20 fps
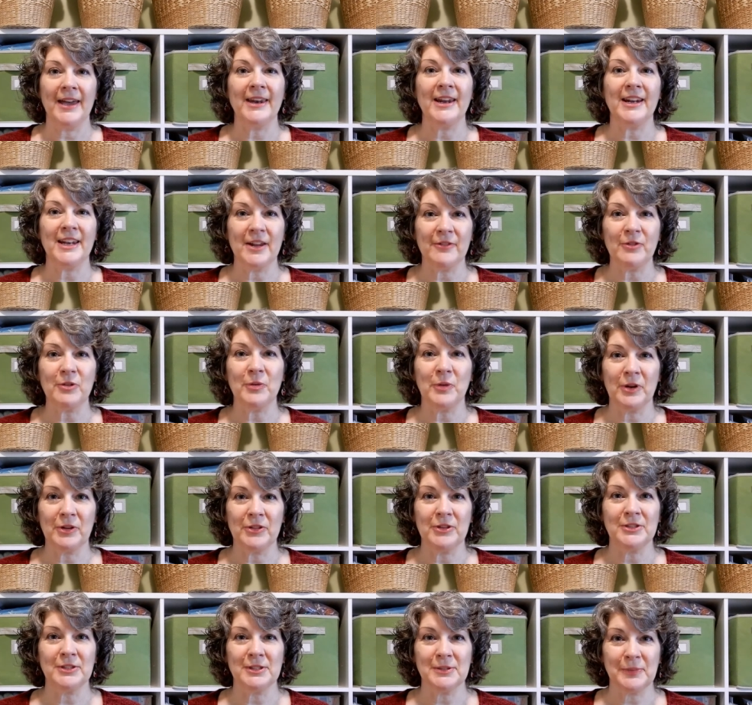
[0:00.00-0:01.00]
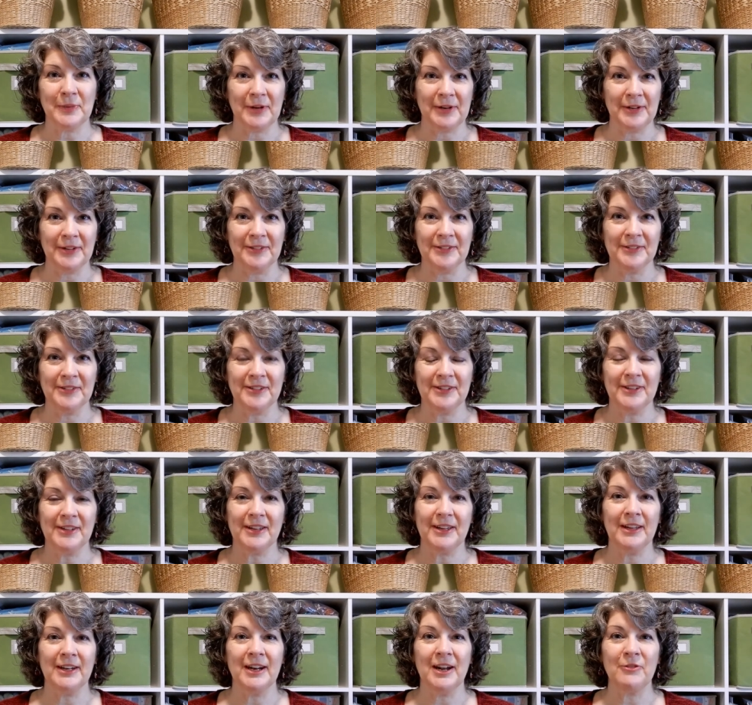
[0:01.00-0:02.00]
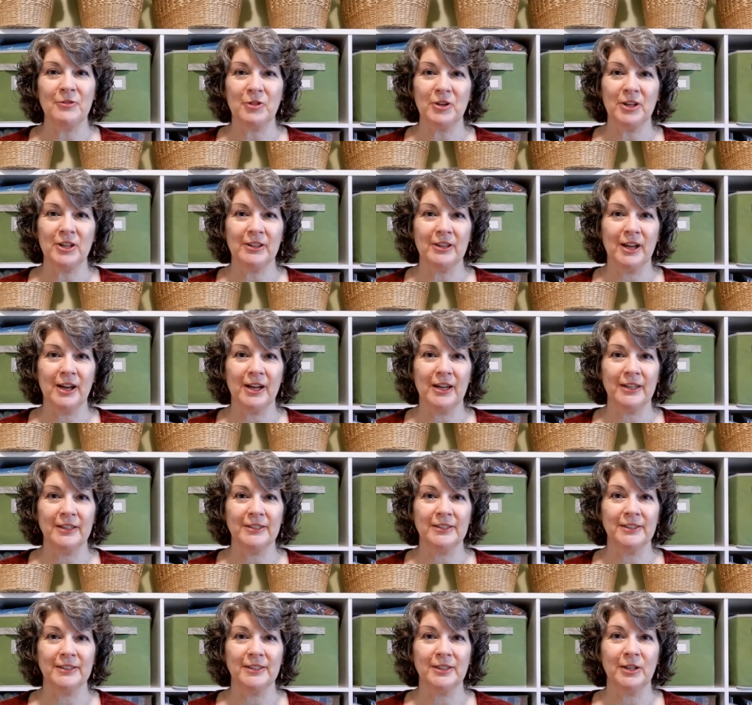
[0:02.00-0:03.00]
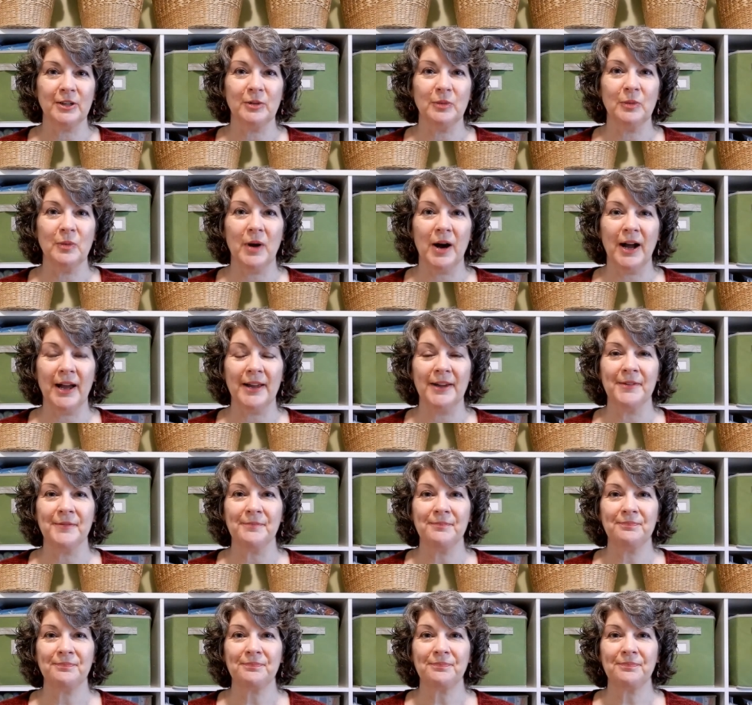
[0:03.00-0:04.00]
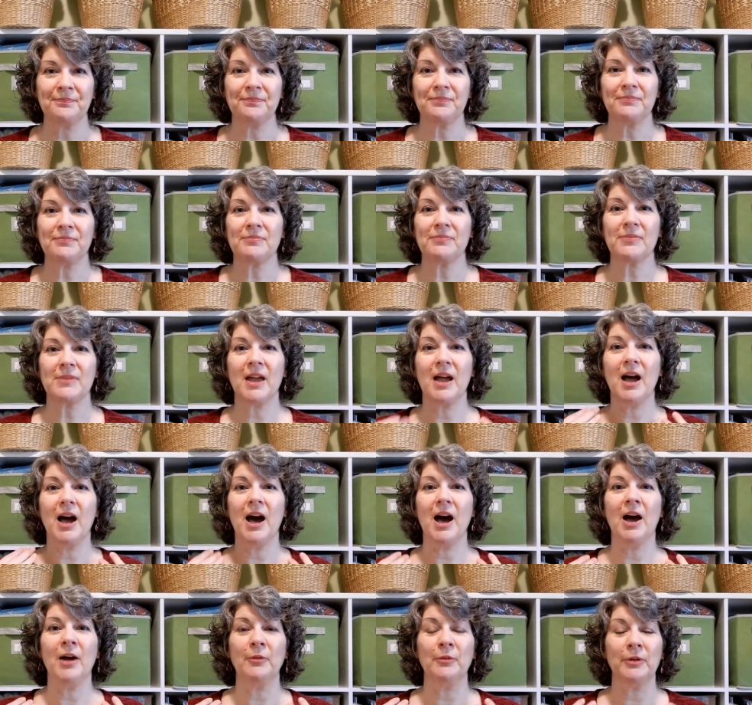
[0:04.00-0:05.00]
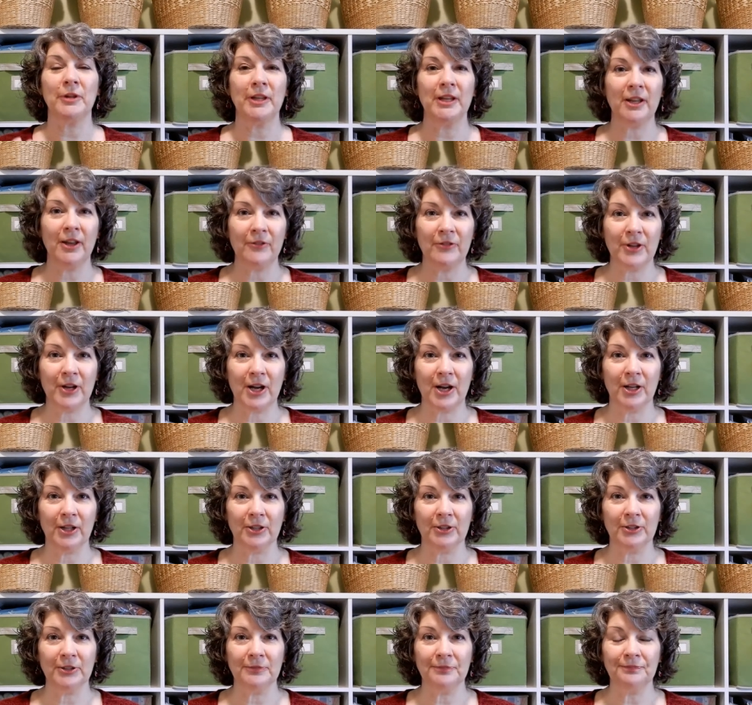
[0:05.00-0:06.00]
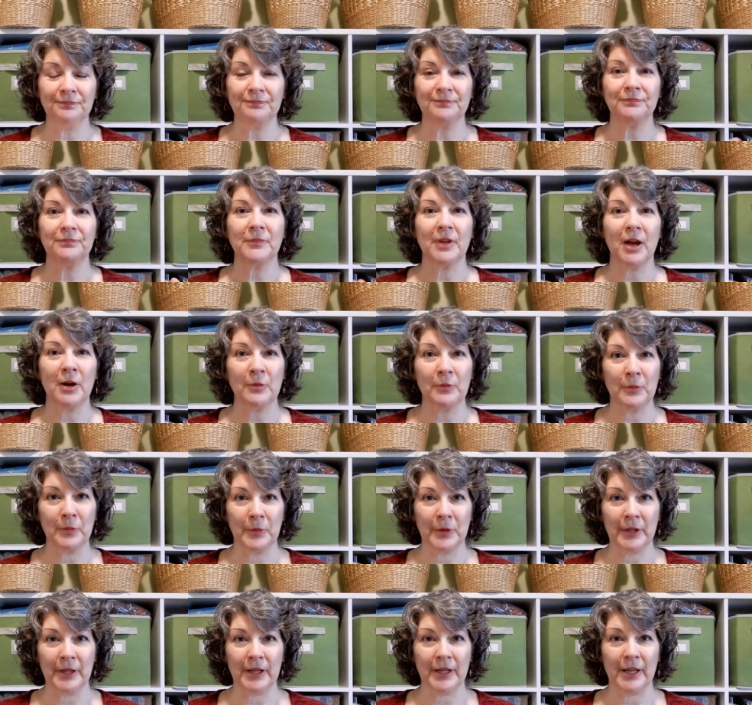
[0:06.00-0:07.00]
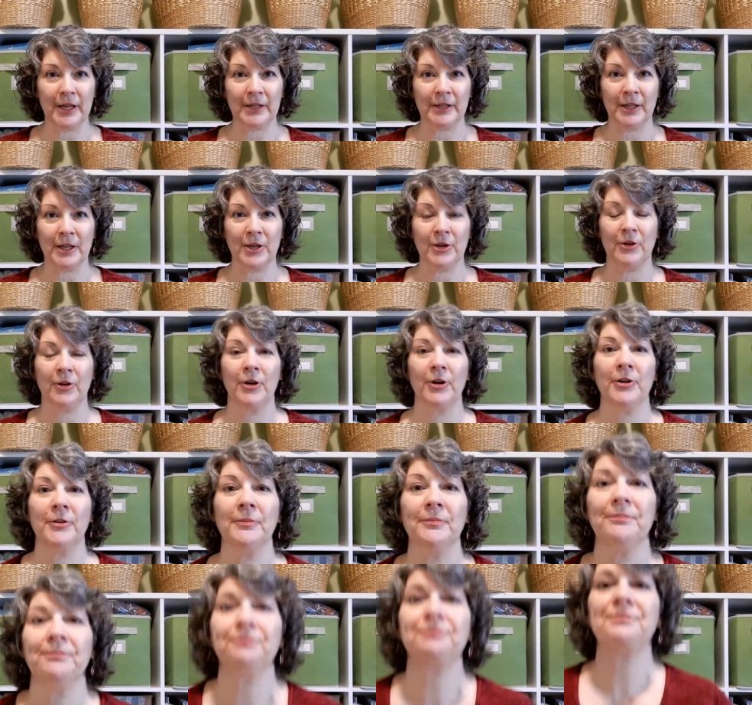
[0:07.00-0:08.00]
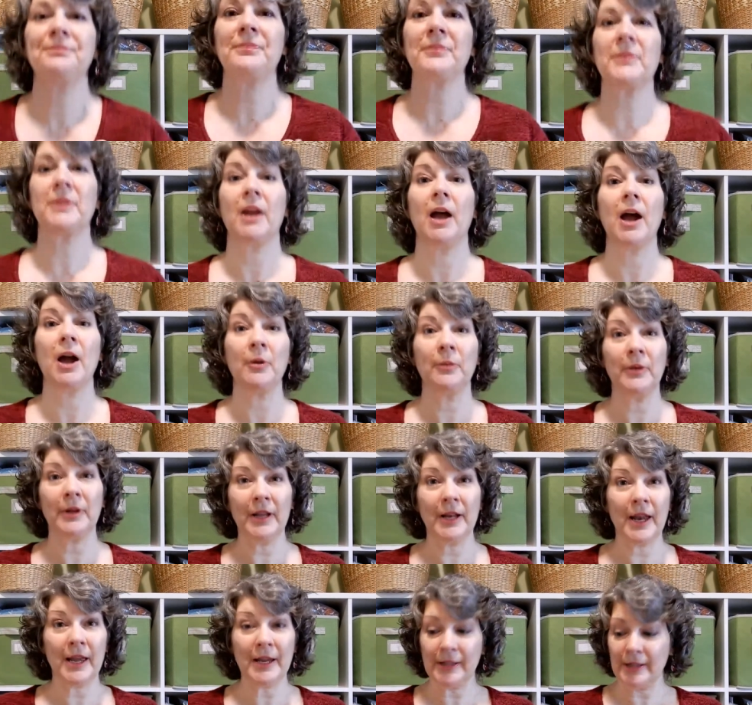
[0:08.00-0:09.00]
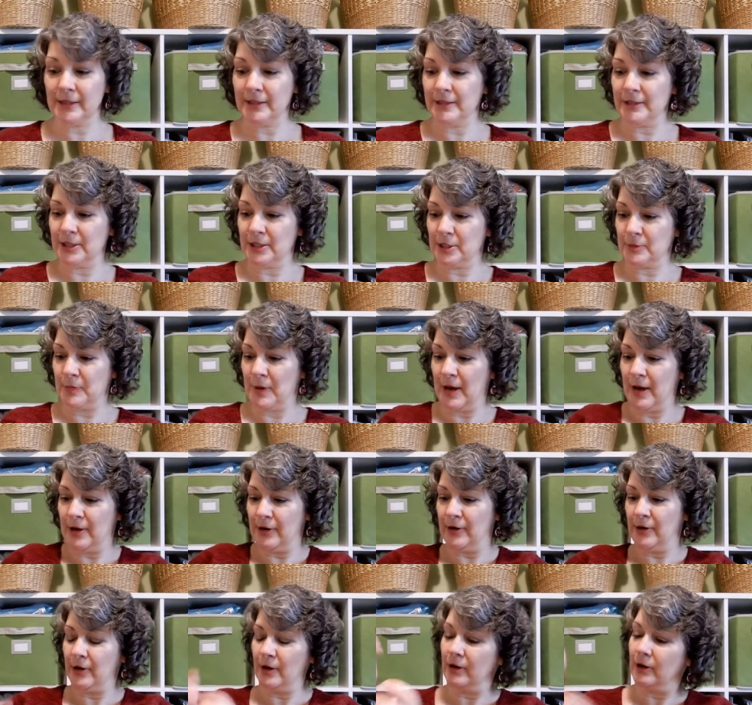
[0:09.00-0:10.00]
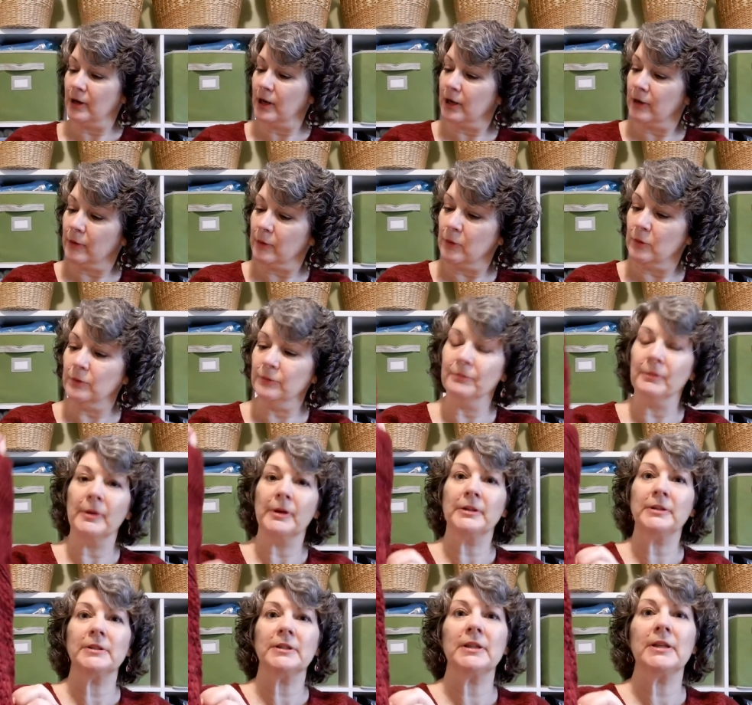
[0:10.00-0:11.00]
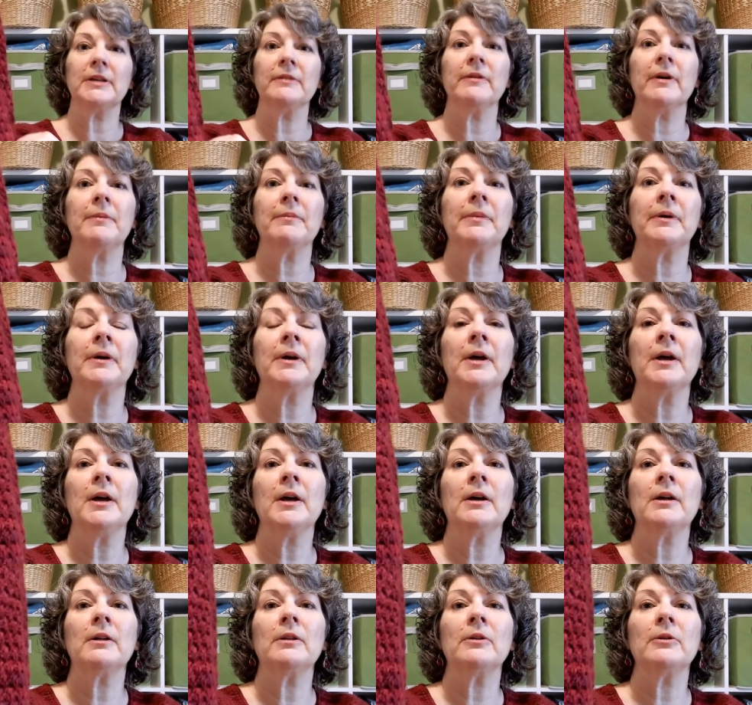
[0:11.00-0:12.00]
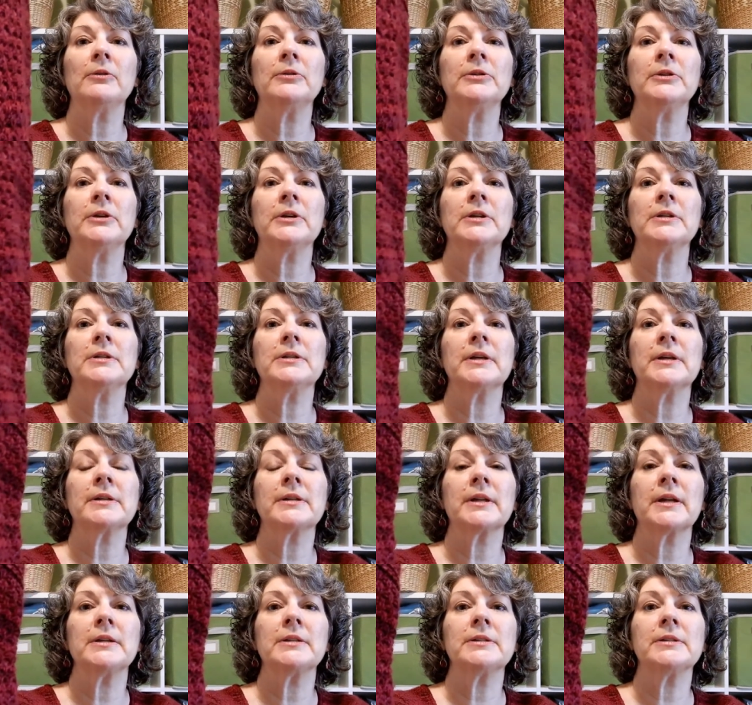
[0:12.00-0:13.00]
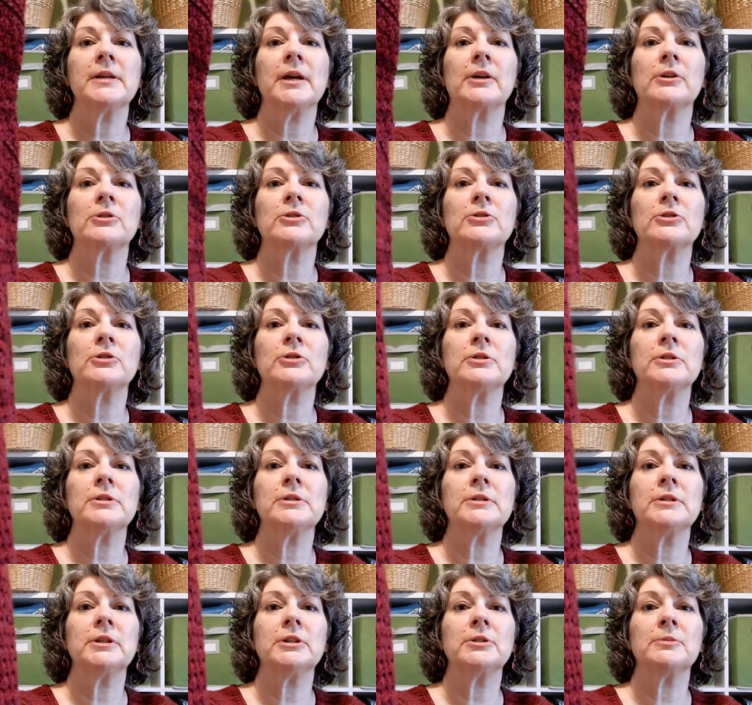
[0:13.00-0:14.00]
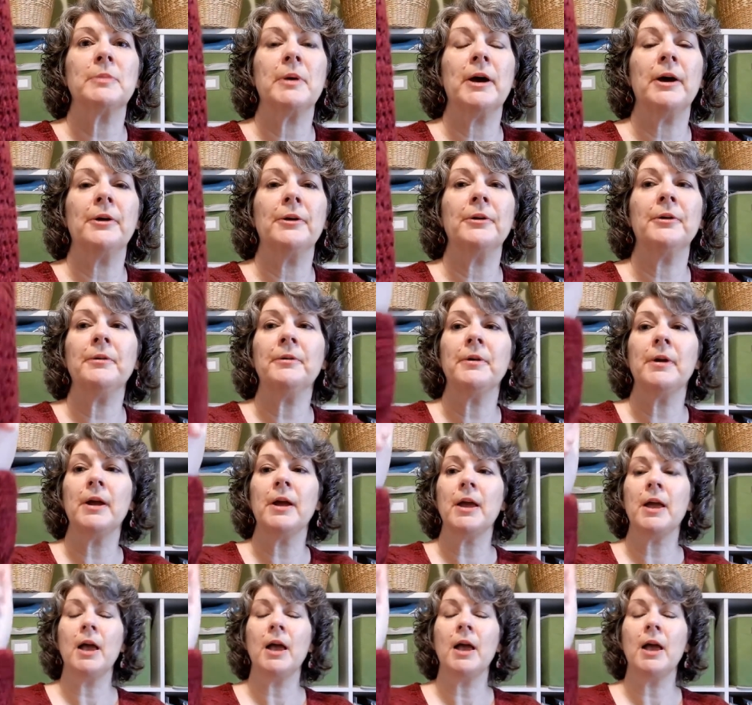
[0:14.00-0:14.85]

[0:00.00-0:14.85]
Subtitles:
And I never wear this sweater, and I've realized why. I really love the color. I really like the yarn. I really like the stitch pattern. I'll kind of hold my sleeve up close. You can see it's a nice textured stitch pattern.